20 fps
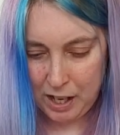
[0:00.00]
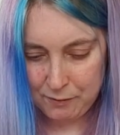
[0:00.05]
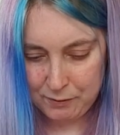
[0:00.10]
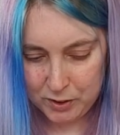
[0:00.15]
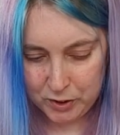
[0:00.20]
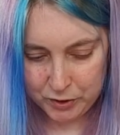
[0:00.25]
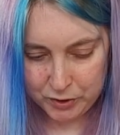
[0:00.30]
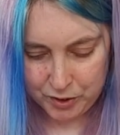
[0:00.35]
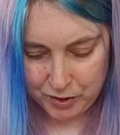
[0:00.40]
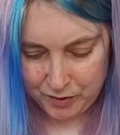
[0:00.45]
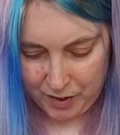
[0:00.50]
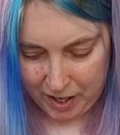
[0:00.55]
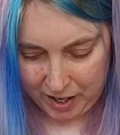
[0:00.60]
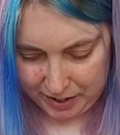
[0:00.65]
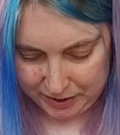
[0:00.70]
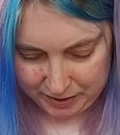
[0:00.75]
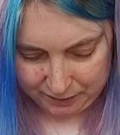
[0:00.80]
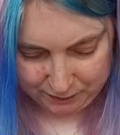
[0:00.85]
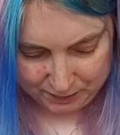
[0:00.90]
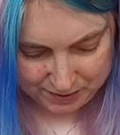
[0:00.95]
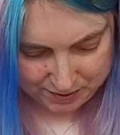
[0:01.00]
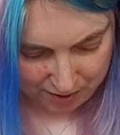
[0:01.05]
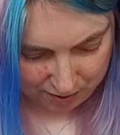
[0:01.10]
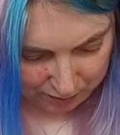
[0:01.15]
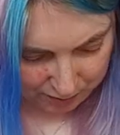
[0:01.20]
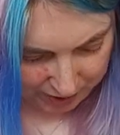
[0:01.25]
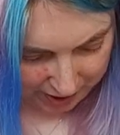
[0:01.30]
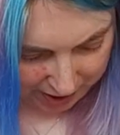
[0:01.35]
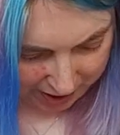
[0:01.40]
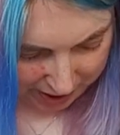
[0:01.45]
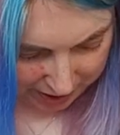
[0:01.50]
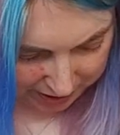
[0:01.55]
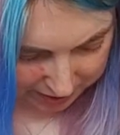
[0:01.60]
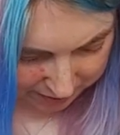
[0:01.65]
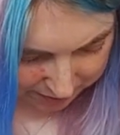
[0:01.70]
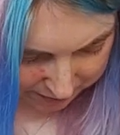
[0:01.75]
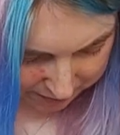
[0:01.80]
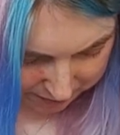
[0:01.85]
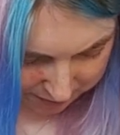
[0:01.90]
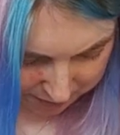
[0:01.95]
have a look at that, and if it's okay
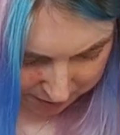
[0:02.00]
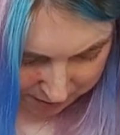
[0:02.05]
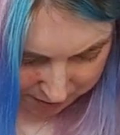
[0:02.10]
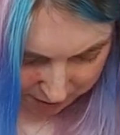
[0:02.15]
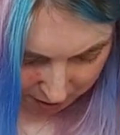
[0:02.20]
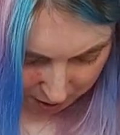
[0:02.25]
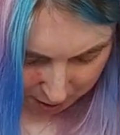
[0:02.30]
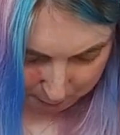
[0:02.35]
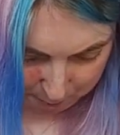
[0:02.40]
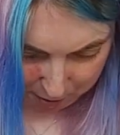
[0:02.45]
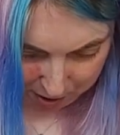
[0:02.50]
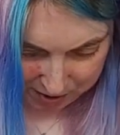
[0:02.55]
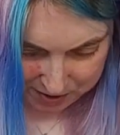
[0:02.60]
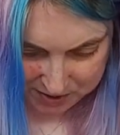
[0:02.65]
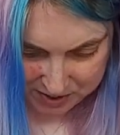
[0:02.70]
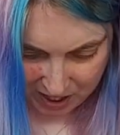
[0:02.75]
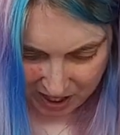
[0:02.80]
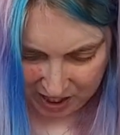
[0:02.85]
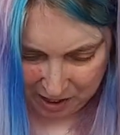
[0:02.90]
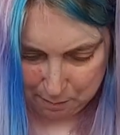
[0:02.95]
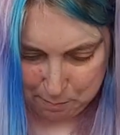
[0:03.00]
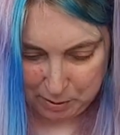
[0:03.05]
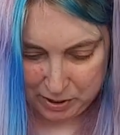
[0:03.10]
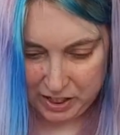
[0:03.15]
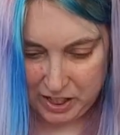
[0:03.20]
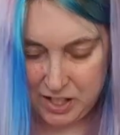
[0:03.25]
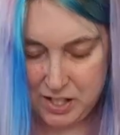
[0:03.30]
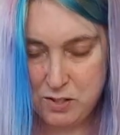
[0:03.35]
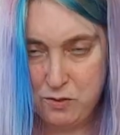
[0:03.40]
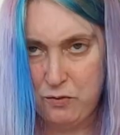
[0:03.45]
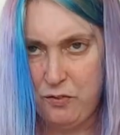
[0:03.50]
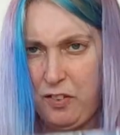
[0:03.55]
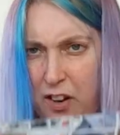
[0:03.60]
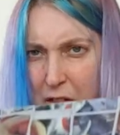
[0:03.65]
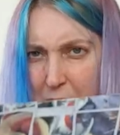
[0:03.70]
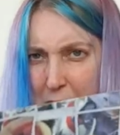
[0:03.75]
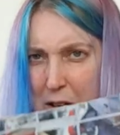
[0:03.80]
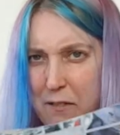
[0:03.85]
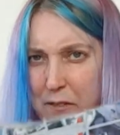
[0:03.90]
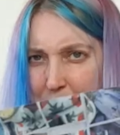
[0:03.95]
I might sell it. But it is
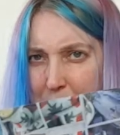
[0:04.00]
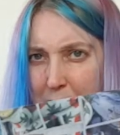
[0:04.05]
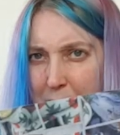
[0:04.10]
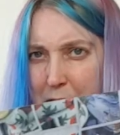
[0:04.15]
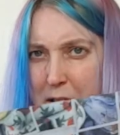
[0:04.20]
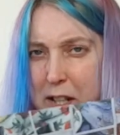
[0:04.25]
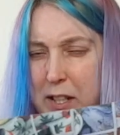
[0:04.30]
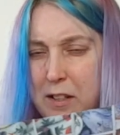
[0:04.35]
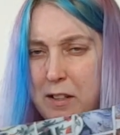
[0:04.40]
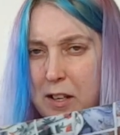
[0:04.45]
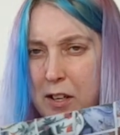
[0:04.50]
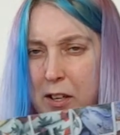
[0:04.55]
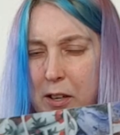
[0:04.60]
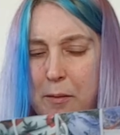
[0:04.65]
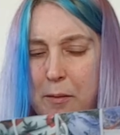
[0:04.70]
very, very